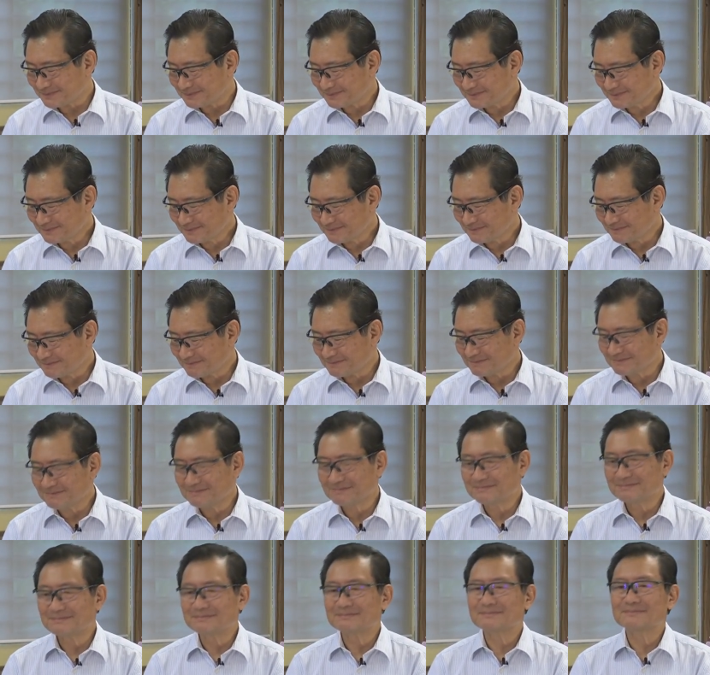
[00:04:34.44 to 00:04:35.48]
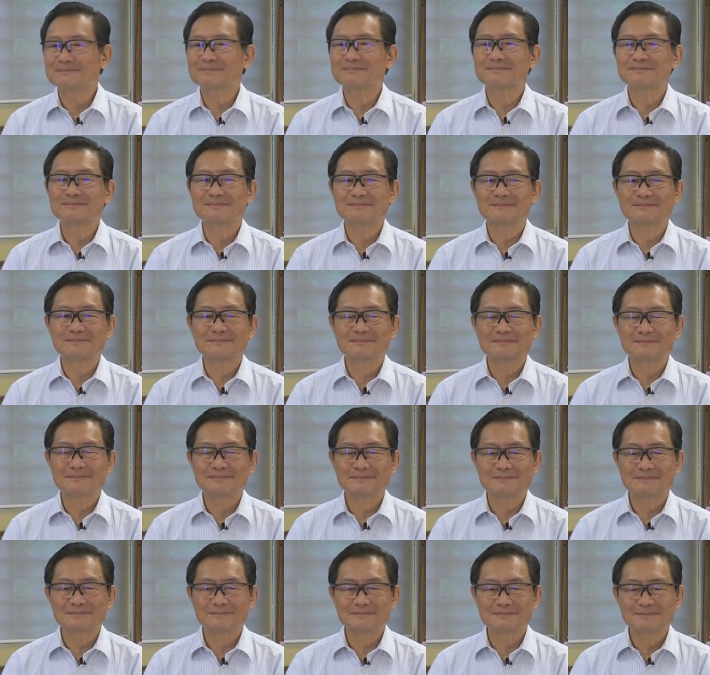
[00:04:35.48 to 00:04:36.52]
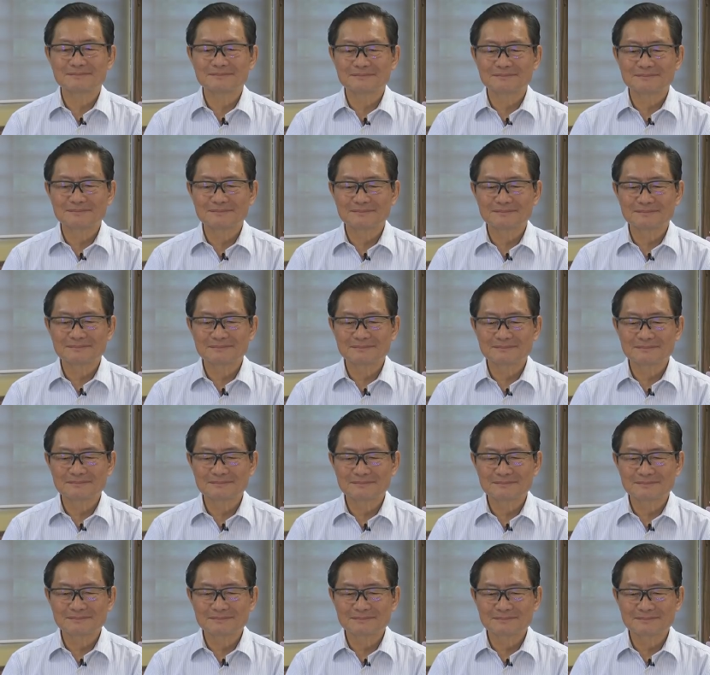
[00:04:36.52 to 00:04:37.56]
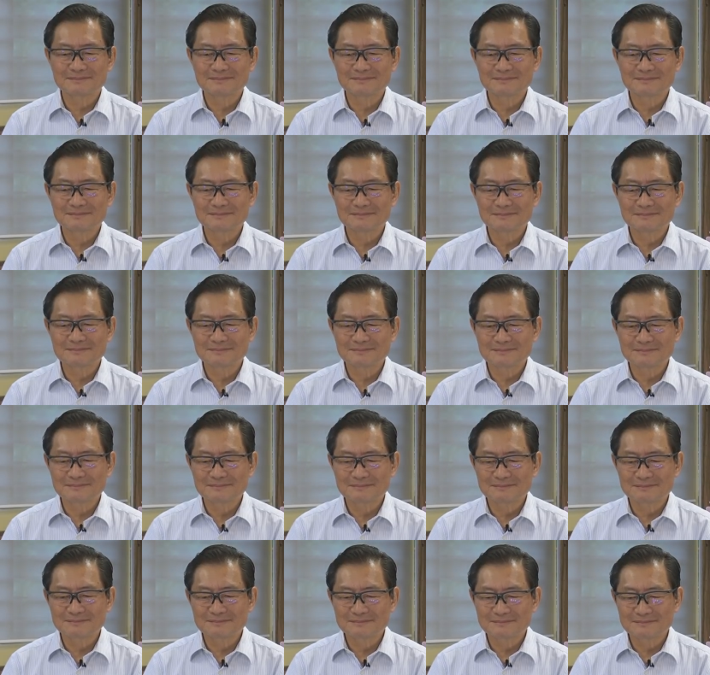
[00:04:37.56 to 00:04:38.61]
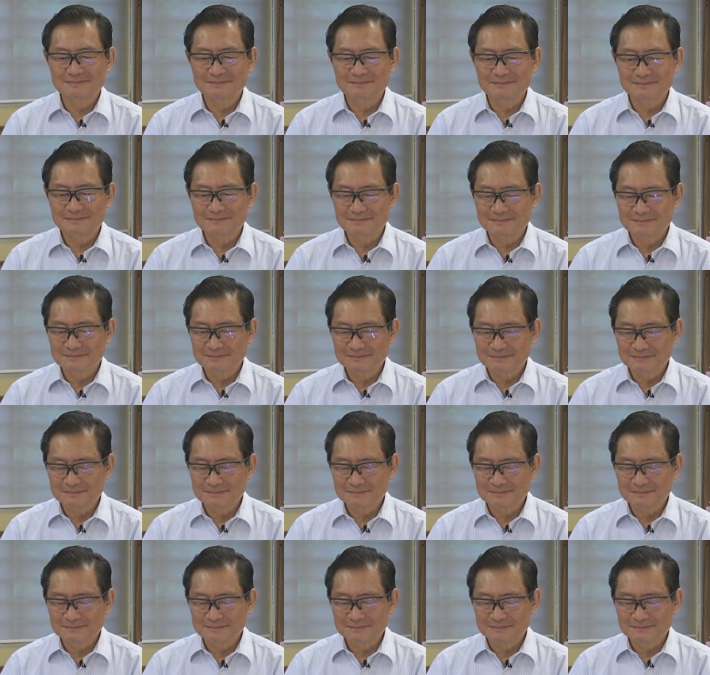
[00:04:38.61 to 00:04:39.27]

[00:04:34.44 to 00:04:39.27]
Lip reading: Nothing is said.